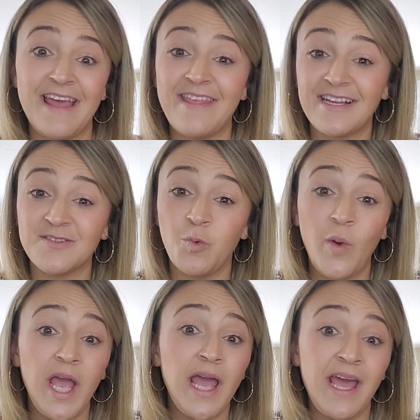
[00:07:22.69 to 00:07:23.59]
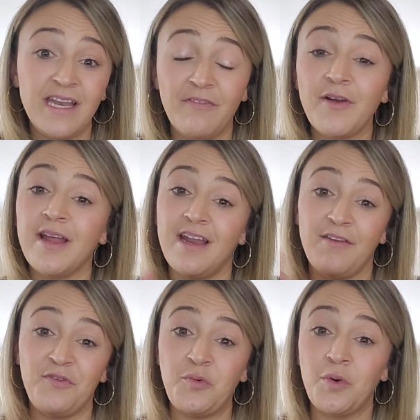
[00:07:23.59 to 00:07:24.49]
And that's way different
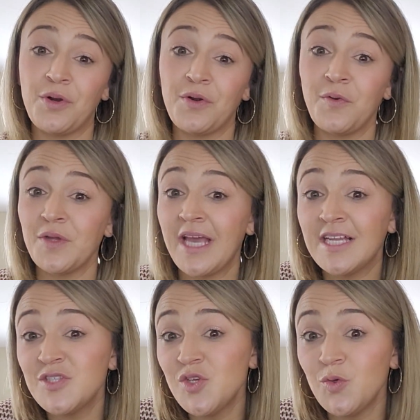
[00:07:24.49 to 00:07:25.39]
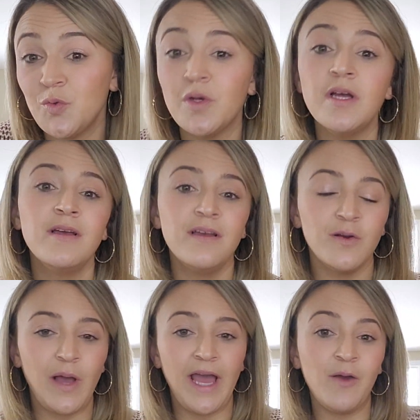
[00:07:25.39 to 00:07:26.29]
if you were only at 2,
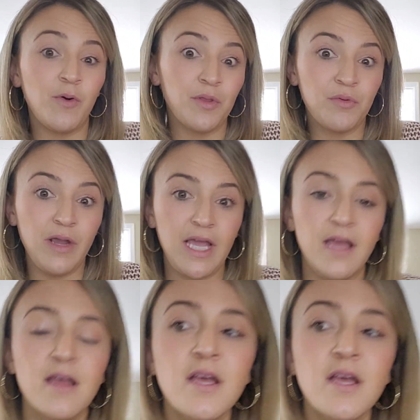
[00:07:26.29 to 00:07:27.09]
okay, or 3.